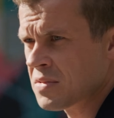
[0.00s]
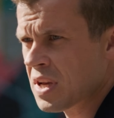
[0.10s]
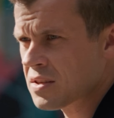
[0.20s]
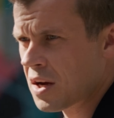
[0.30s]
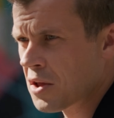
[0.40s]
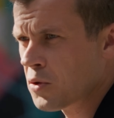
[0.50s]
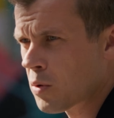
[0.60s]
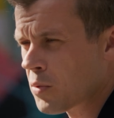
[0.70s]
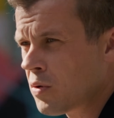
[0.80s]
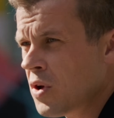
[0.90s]
That's kind of
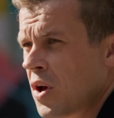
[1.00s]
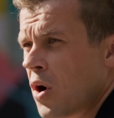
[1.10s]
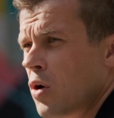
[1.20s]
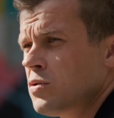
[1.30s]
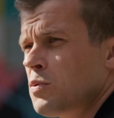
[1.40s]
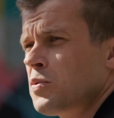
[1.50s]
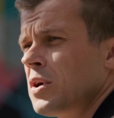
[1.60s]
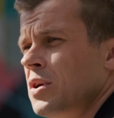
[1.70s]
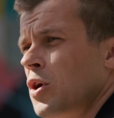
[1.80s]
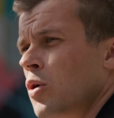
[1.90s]
normal. Also, if we're
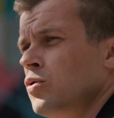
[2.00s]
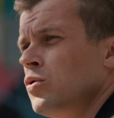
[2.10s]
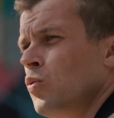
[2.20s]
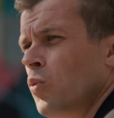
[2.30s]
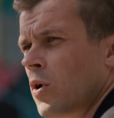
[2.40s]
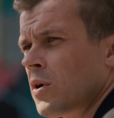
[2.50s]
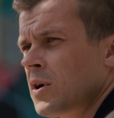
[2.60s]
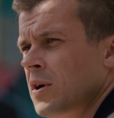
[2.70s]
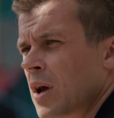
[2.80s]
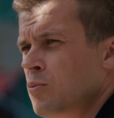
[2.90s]
going to go to
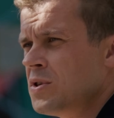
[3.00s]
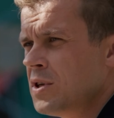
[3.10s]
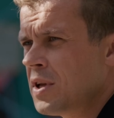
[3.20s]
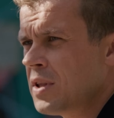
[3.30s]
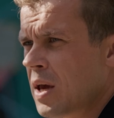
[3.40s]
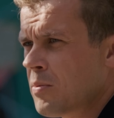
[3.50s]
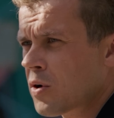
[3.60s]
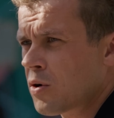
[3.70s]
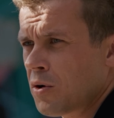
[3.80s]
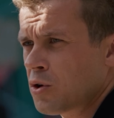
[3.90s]
work and we see the neighbor
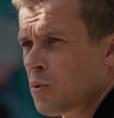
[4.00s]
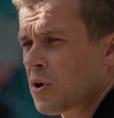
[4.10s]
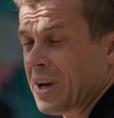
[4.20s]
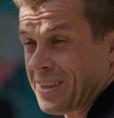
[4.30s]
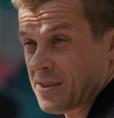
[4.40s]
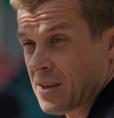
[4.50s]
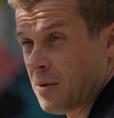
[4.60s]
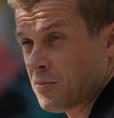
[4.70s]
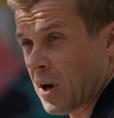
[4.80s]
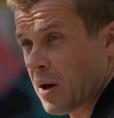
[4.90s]
going to work at the
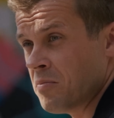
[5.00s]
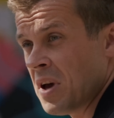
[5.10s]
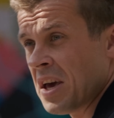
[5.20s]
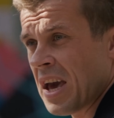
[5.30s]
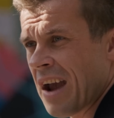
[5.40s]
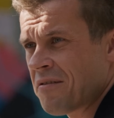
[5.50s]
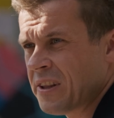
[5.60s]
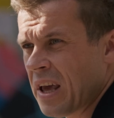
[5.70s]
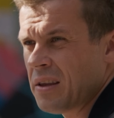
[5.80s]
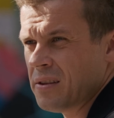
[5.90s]
same time every
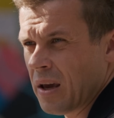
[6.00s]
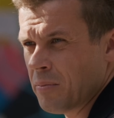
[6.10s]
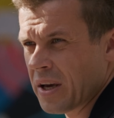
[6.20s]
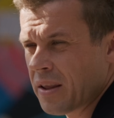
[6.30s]
day by